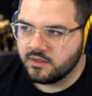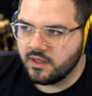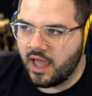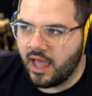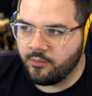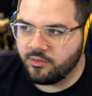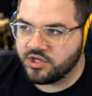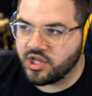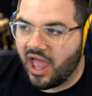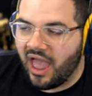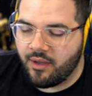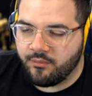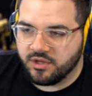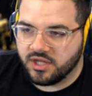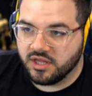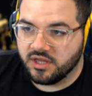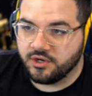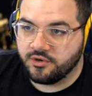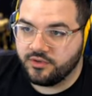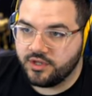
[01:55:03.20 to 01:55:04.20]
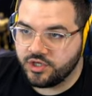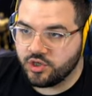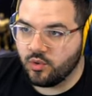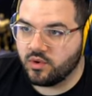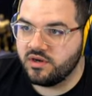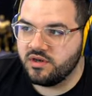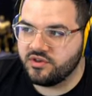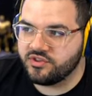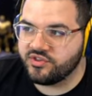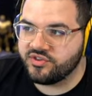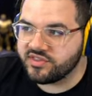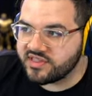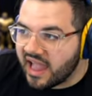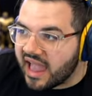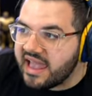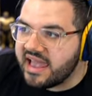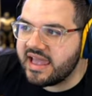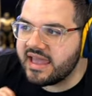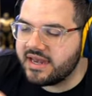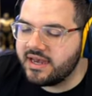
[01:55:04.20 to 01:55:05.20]
I would, I would literally, Jordan,
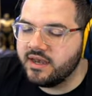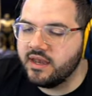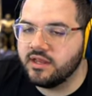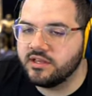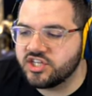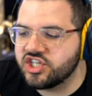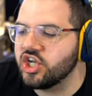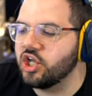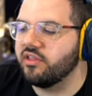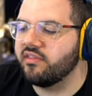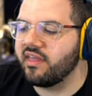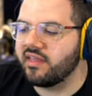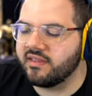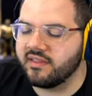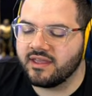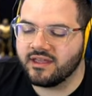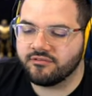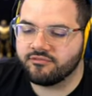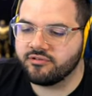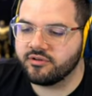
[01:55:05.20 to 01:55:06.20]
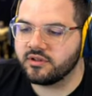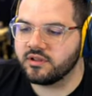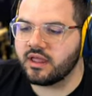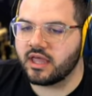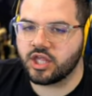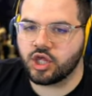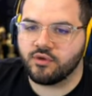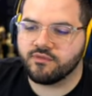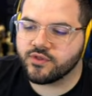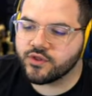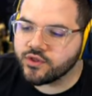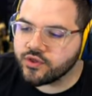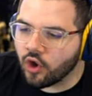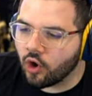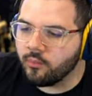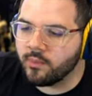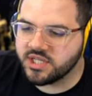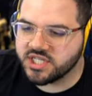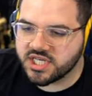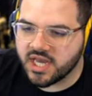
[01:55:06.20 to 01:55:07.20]
stay hidden until they leave. Like you have
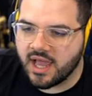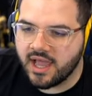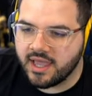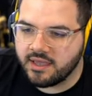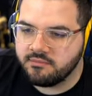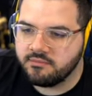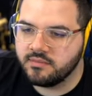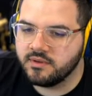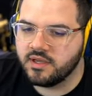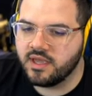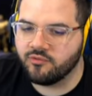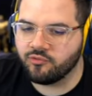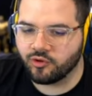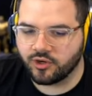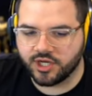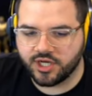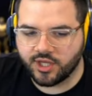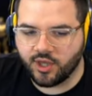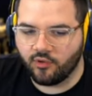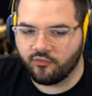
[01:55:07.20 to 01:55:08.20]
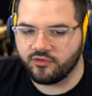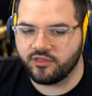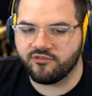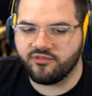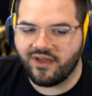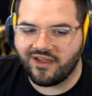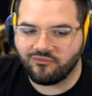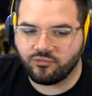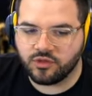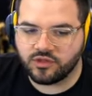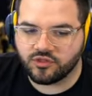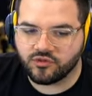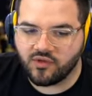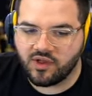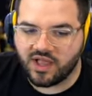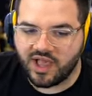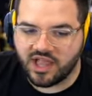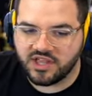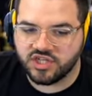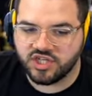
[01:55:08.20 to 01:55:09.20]
so much time. If we're gonna go for the five win
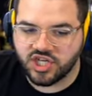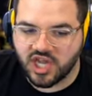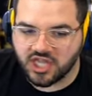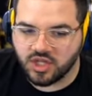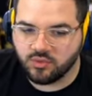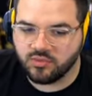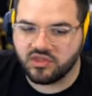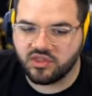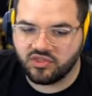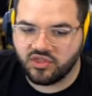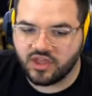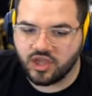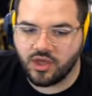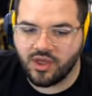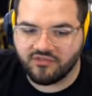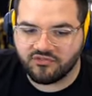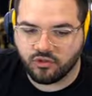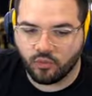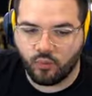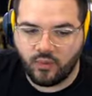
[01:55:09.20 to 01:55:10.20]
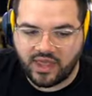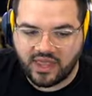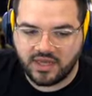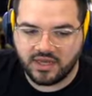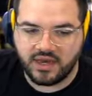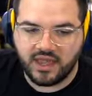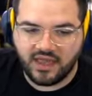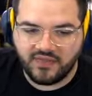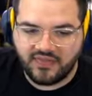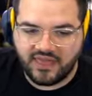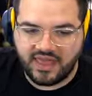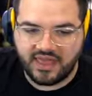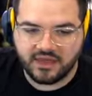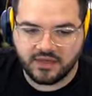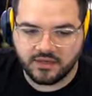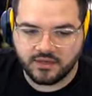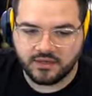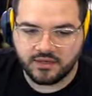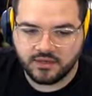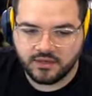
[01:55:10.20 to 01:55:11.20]
streak, I genuinely think you have to wait and
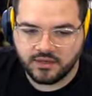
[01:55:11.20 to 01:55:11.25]
then.